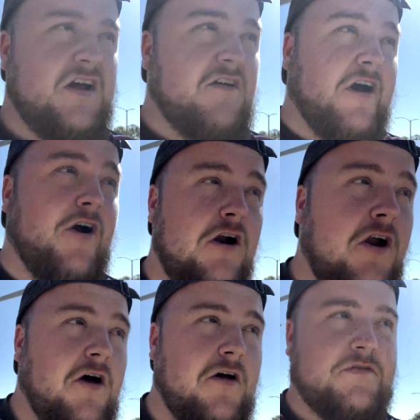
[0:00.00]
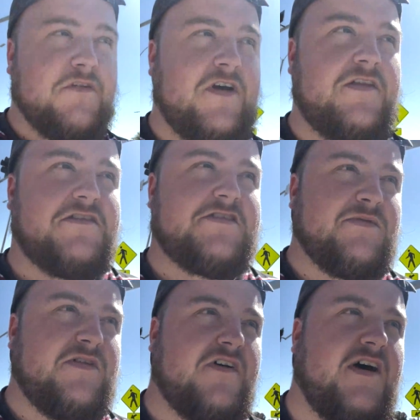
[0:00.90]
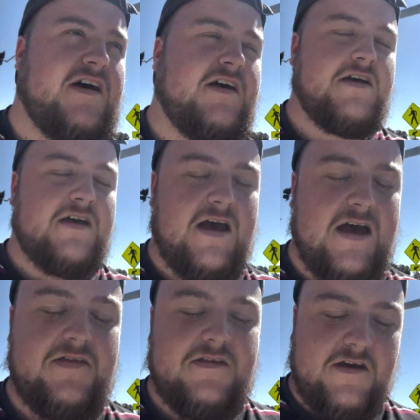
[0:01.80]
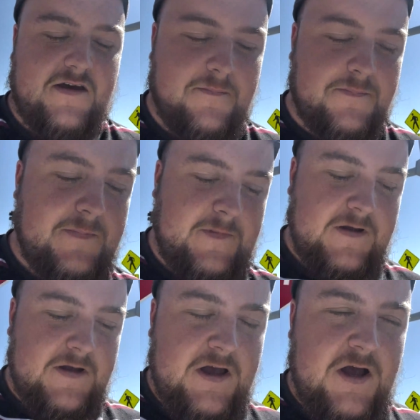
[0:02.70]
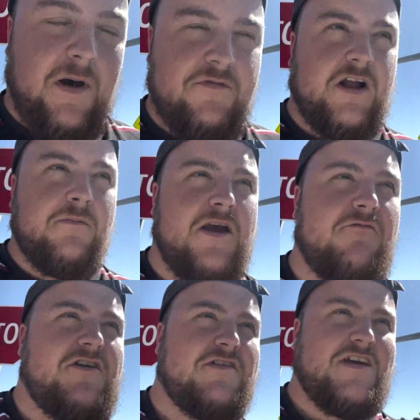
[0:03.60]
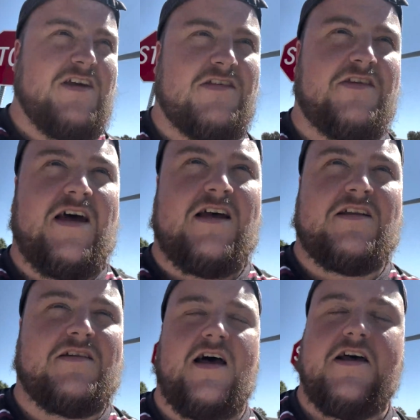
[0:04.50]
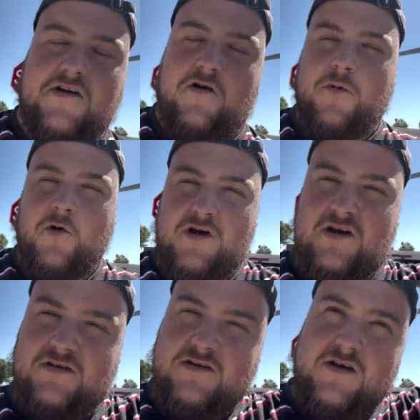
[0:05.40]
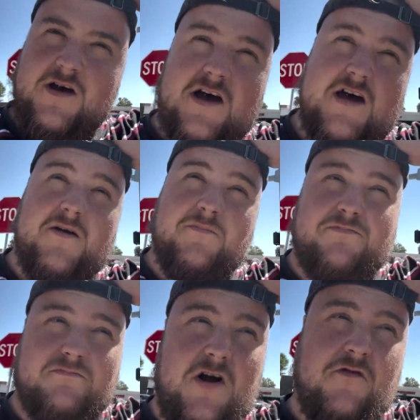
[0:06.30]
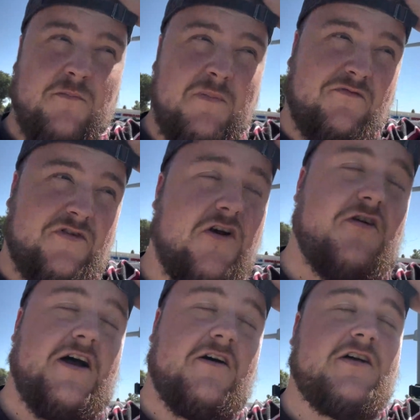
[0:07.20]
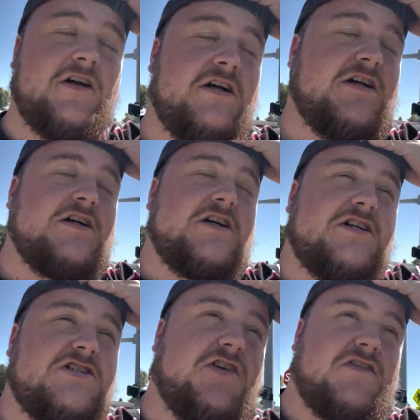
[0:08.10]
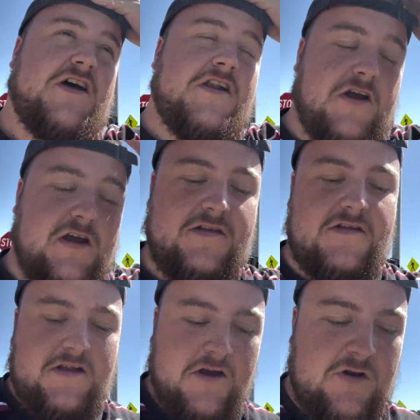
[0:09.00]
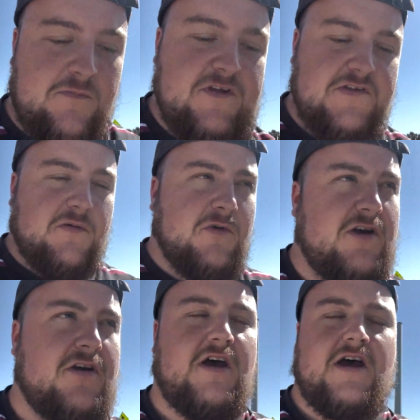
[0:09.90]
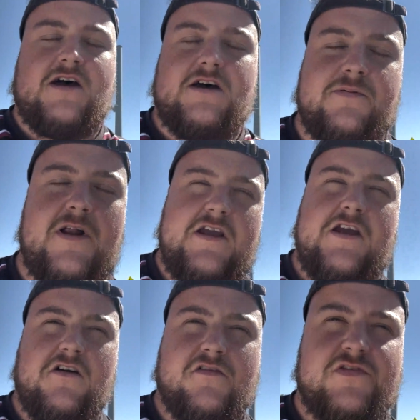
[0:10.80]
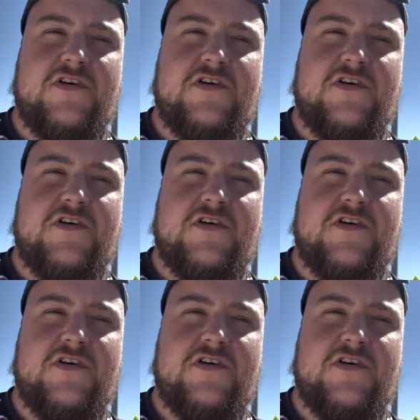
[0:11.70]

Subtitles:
There are a lot of defenders, to be fair, and I think the main reason is, and as I reported over a month ago now, Chelsea are looking to loan him this summer. Plenty of